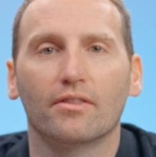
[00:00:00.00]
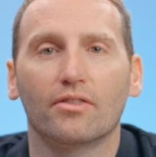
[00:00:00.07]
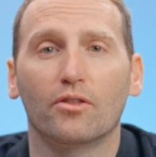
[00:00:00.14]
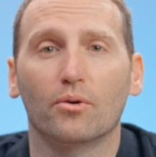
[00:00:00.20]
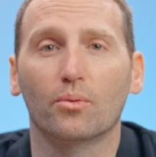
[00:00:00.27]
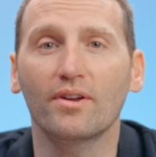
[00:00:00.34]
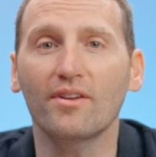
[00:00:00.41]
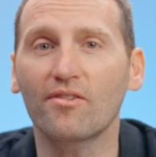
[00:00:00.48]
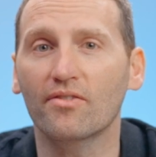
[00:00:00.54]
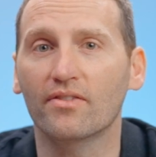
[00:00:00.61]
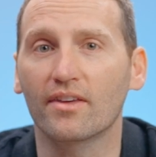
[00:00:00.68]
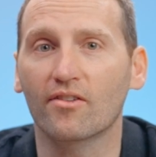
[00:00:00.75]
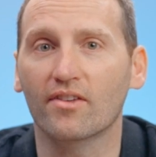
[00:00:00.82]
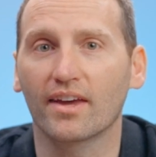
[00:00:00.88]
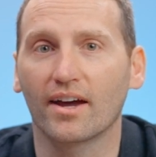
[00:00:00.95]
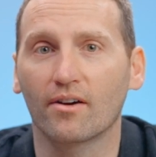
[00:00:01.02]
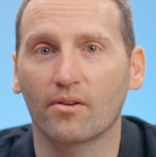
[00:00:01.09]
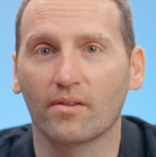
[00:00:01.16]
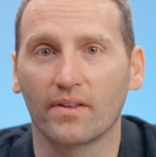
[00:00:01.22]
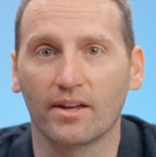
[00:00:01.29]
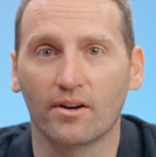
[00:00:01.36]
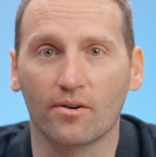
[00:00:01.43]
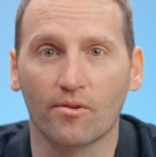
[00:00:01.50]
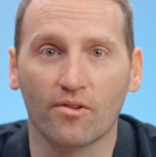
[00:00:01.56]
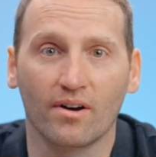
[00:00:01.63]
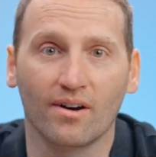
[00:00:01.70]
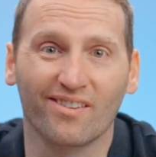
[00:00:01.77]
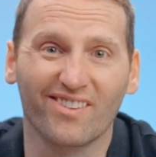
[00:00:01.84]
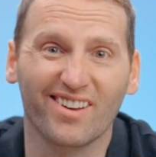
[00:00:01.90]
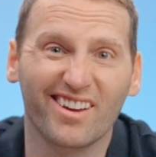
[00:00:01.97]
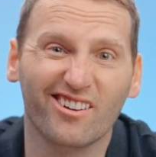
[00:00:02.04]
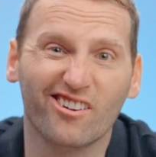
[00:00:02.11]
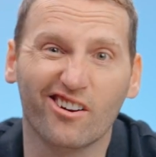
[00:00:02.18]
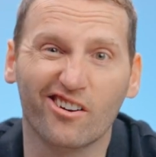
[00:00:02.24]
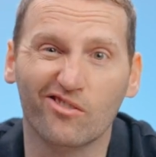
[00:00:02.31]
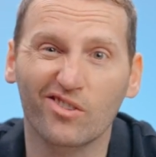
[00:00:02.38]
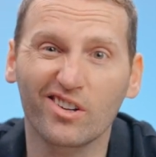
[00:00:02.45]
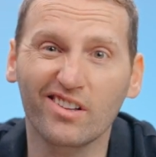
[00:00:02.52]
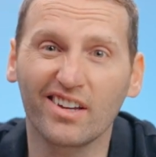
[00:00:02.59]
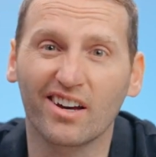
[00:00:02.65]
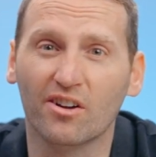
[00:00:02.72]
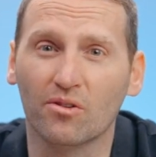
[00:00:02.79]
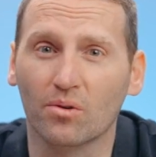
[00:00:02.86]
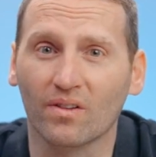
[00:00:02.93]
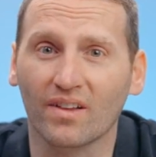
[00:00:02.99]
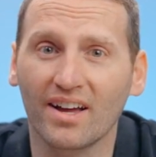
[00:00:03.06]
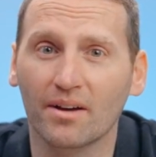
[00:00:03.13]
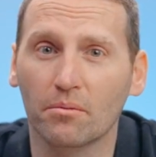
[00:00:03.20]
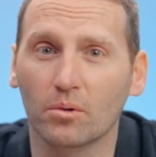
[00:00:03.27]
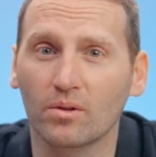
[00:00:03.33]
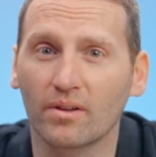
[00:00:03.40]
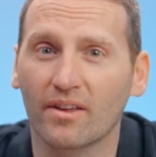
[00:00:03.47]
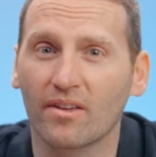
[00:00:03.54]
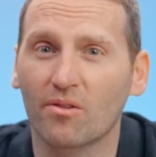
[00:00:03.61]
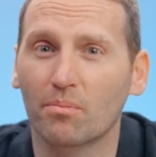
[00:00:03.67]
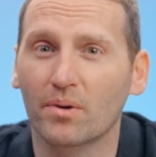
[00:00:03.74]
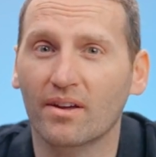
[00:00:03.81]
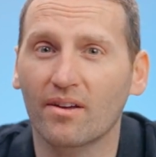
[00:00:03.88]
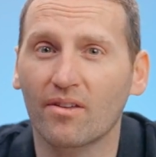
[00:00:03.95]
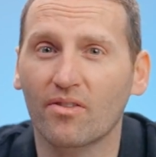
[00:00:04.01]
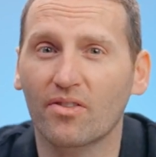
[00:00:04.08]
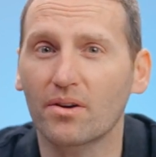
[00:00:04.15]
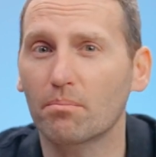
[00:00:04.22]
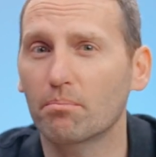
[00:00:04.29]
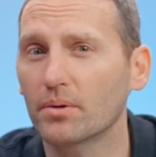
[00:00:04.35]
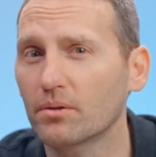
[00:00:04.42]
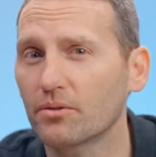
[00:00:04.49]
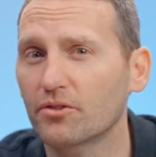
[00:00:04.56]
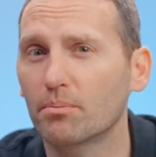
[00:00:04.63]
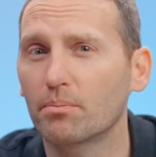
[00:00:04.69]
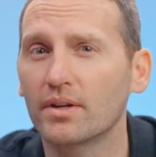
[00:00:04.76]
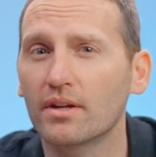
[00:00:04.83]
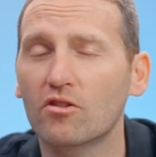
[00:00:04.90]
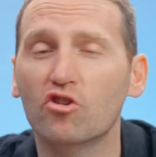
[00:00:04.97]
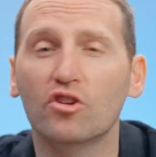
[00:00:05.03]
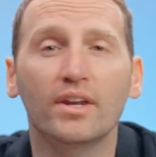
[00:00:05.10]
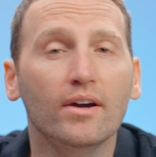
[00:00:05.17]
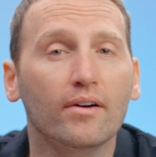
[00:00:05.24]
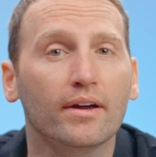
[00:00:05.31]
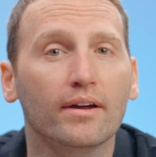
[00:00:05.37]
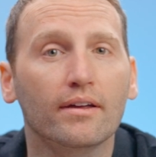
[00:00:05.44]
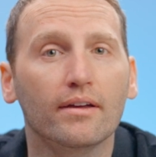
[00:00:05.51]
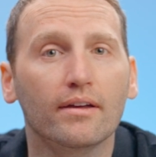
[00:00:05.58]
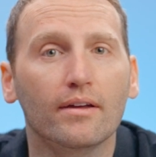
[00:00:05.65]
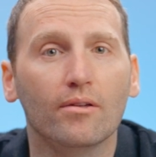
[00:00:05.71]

The reason these calculators online are really unreliable is because they're built to be generic